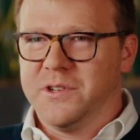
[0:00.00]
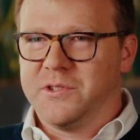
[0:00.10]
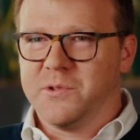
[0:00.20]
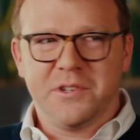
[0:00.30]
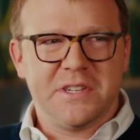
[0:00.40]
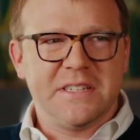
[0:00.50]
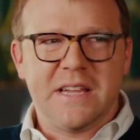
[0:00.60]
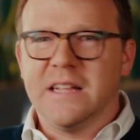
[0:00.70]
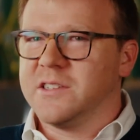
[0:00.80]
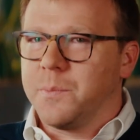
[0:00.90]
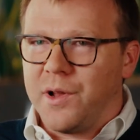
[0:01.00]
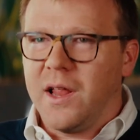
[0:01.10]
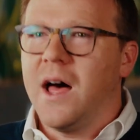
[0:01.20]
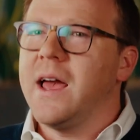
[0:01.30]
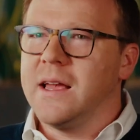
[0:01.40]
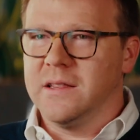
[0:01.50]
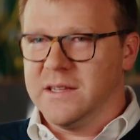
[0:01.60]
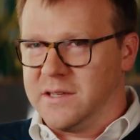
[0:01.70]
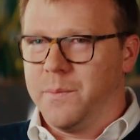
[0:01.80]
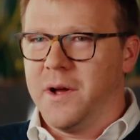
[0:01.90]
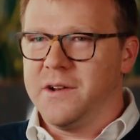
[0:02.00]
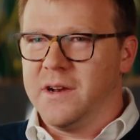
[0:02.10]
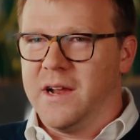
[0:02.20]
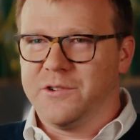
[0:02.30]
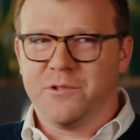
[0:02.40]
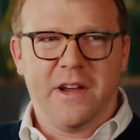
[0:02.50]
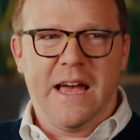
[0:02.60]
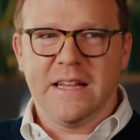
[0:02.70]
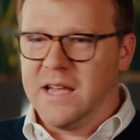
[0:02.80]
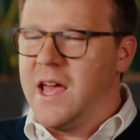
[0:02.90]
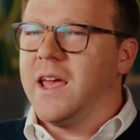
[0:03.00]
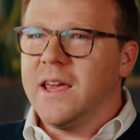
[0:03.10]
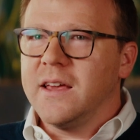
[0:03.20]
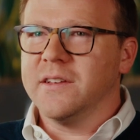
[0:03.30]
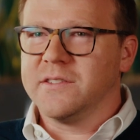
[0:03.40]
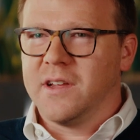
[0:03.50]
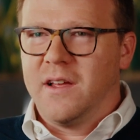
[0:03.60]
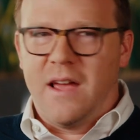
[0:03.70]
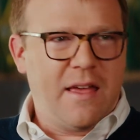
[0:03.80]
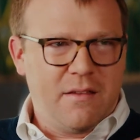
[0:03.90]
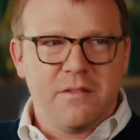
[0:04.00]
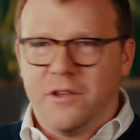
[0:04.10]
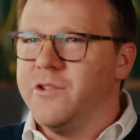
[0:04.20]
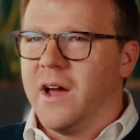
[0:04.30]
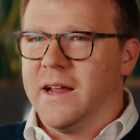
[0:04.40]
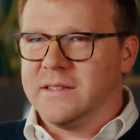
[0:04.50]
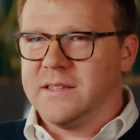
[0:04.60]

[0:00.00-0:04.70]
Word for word: resources and supplying this abundant natural gas is the United